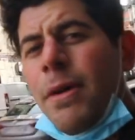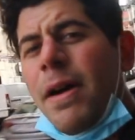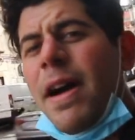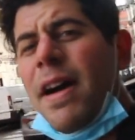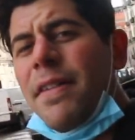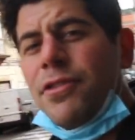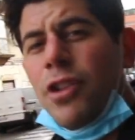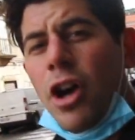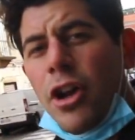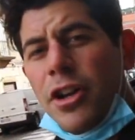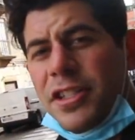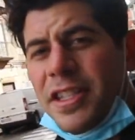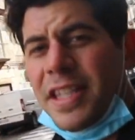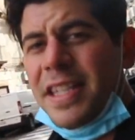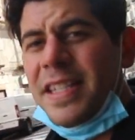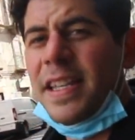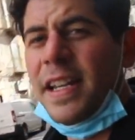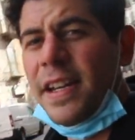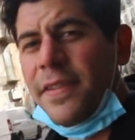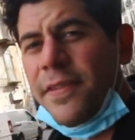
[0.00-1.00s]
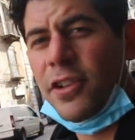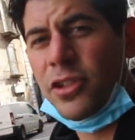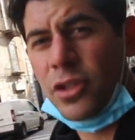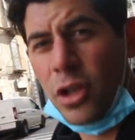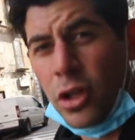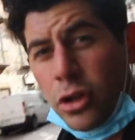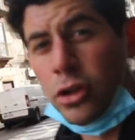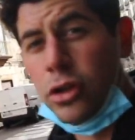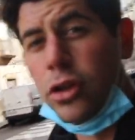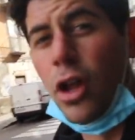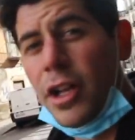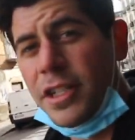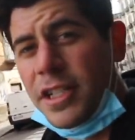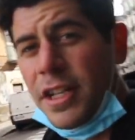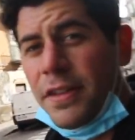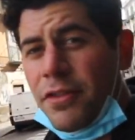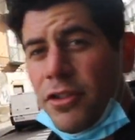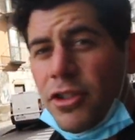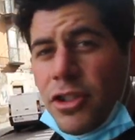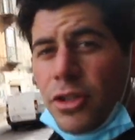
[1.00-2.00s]
away, I've noticed this city feels a lot
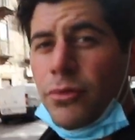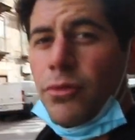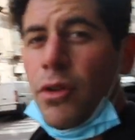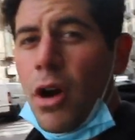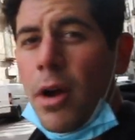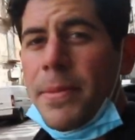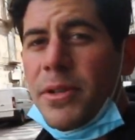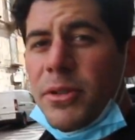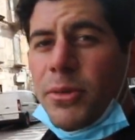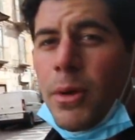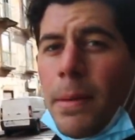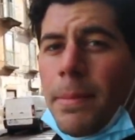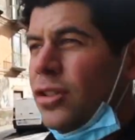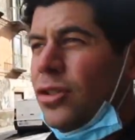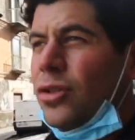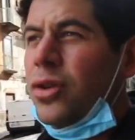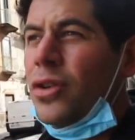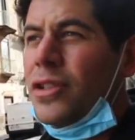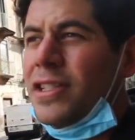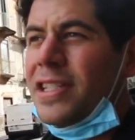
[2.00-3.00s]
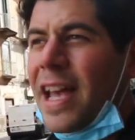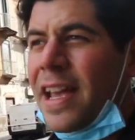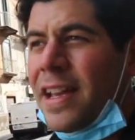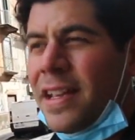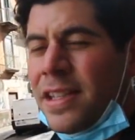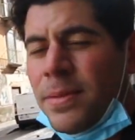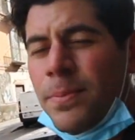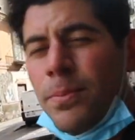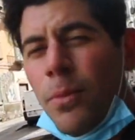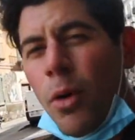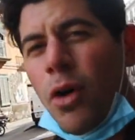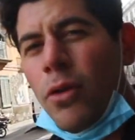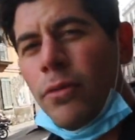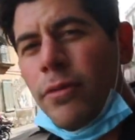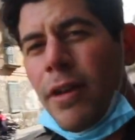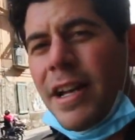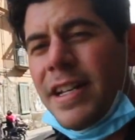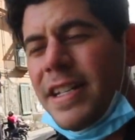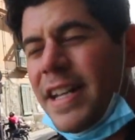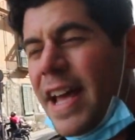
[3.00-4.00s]
different to Rome as well. You could say it's more
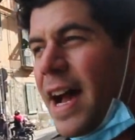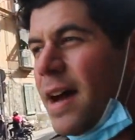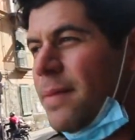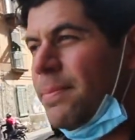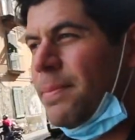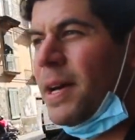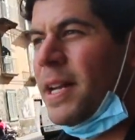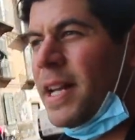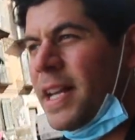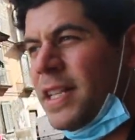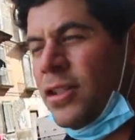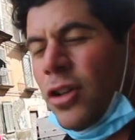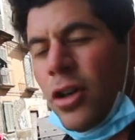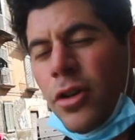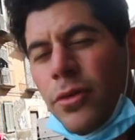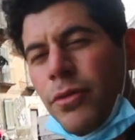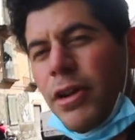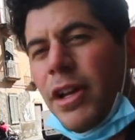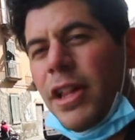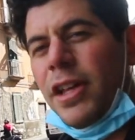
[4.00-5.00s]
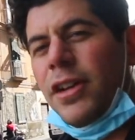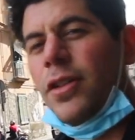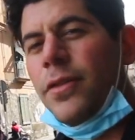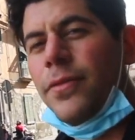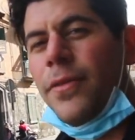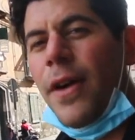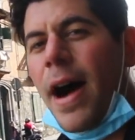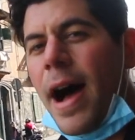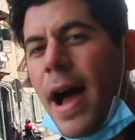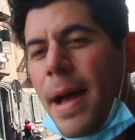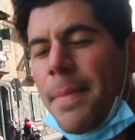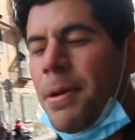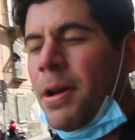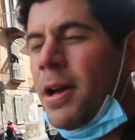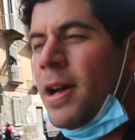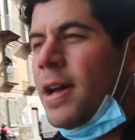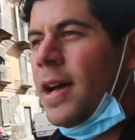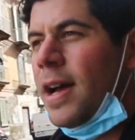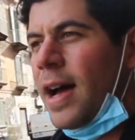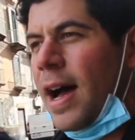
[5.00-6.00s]
run down, but it's got a really good vibe.
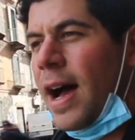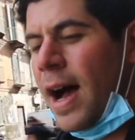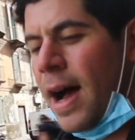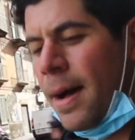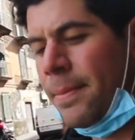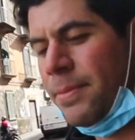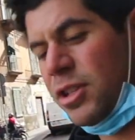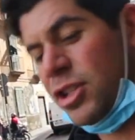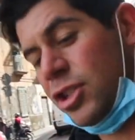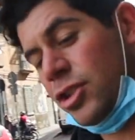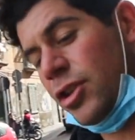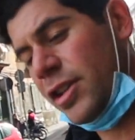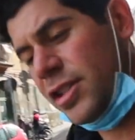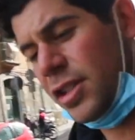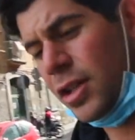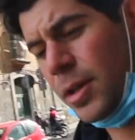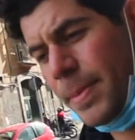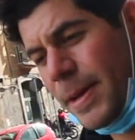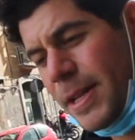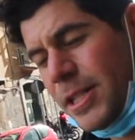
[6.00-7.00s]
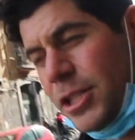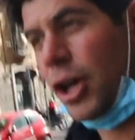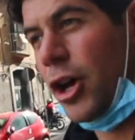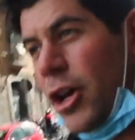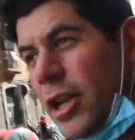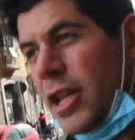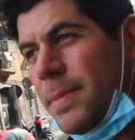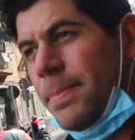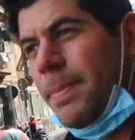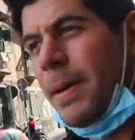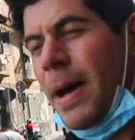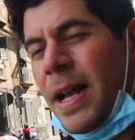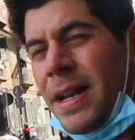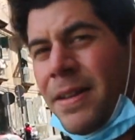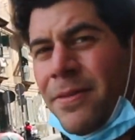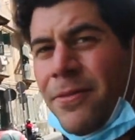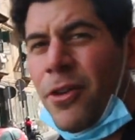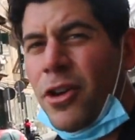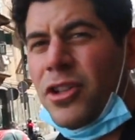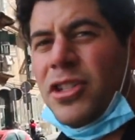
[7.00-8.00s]
Um, the streets are a bit dirty, but
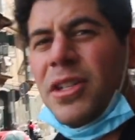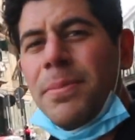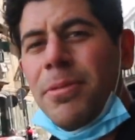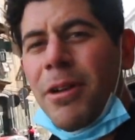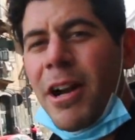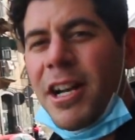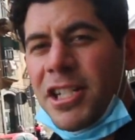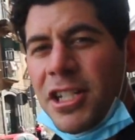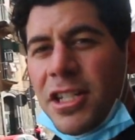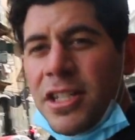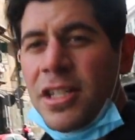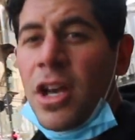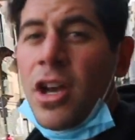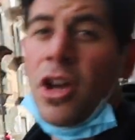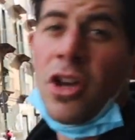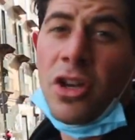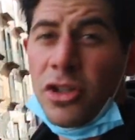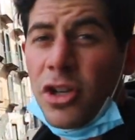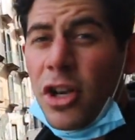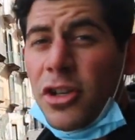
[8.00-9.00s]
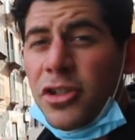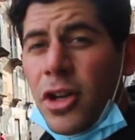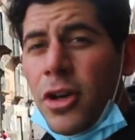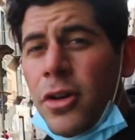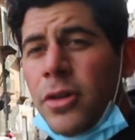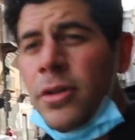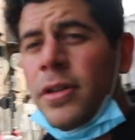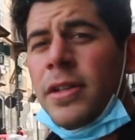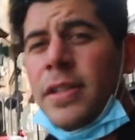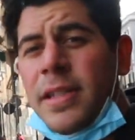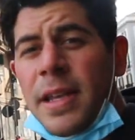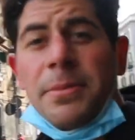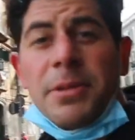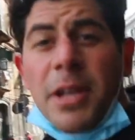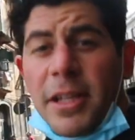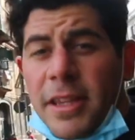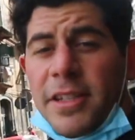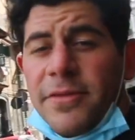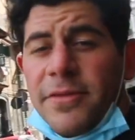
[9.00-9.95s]
first impressions, so-so. Seems like